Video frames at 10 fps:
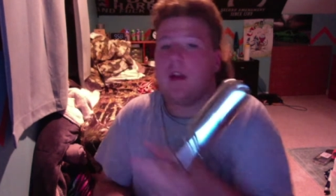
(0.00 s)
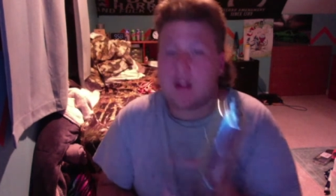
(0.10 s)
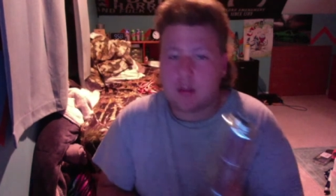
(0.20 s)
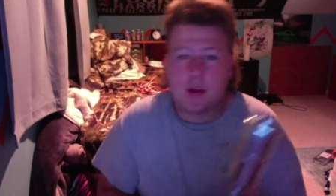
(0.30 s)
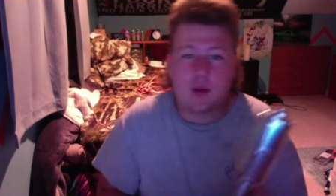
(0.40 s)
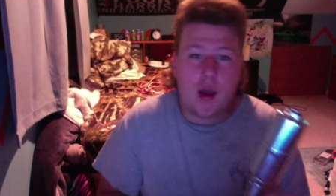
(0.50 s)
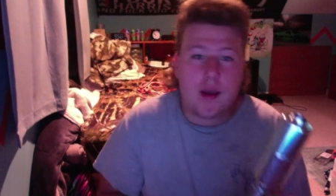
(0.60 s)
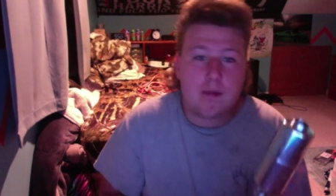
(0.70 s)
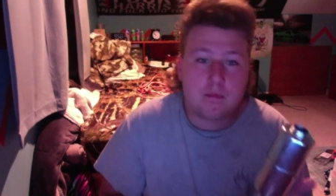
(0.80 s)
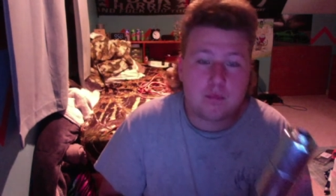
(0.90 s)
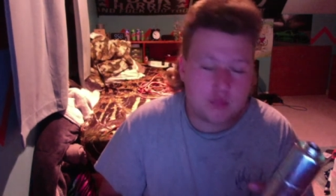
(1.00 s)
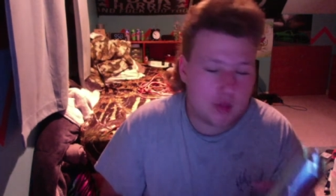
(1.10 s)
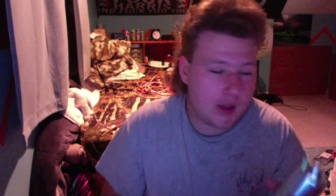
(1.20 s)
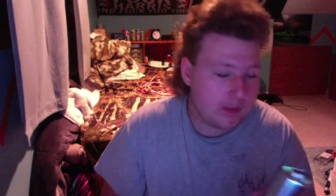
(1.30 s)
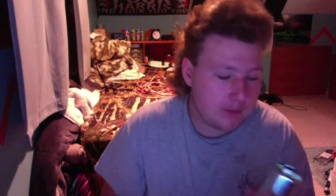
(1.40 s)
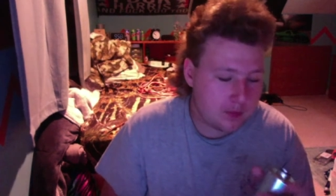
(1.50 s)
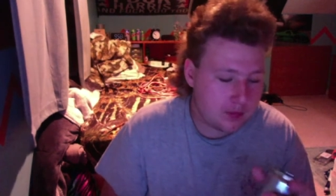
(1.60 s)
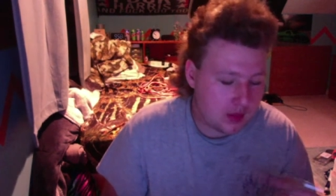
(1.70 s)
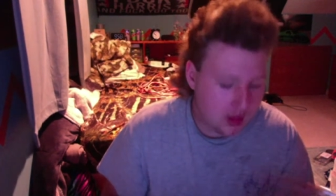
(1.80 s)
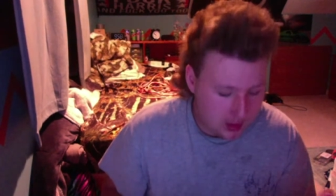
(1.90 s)
pretty quiet, okay?
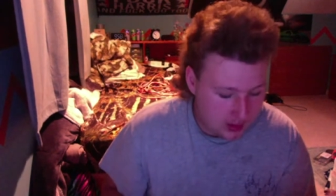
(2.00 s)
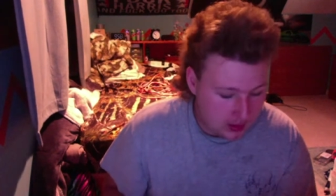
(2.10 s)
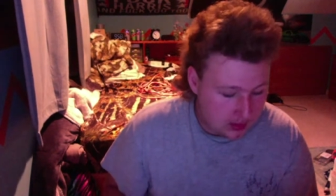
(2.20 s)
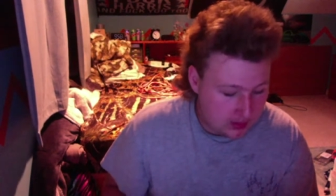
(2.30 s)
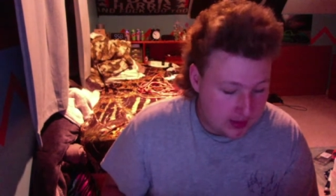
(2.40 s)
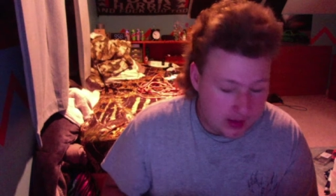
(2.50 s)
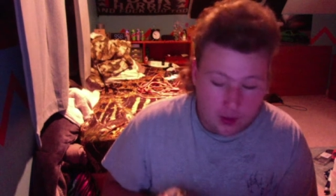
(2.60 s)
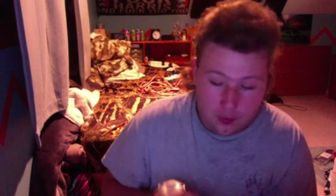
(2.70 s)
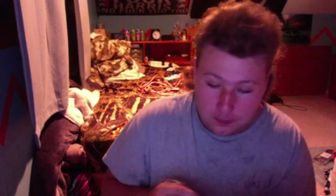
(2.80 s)
Now,